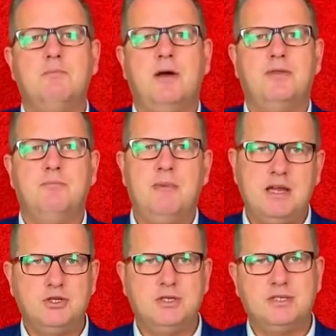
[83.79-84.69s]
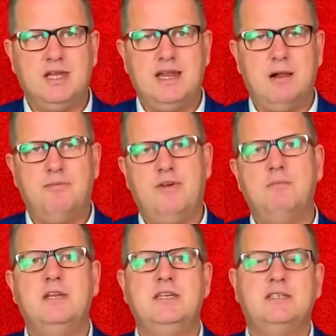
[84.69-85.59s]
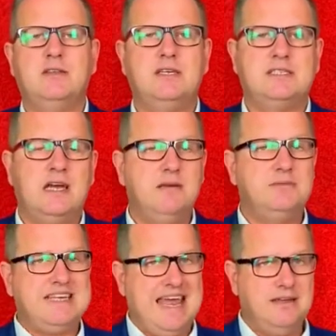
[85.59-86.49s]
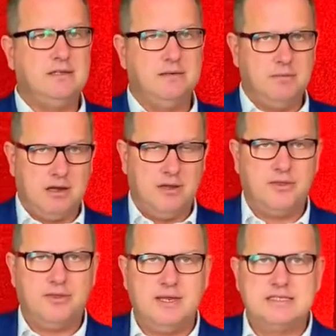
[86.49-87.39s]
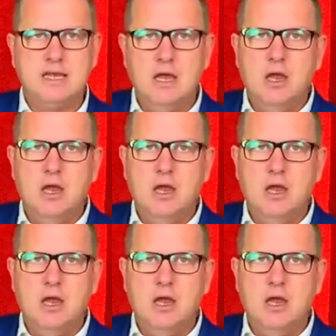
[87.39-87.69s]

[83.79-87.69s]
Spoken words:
about the measures that help families in these times and, among other things,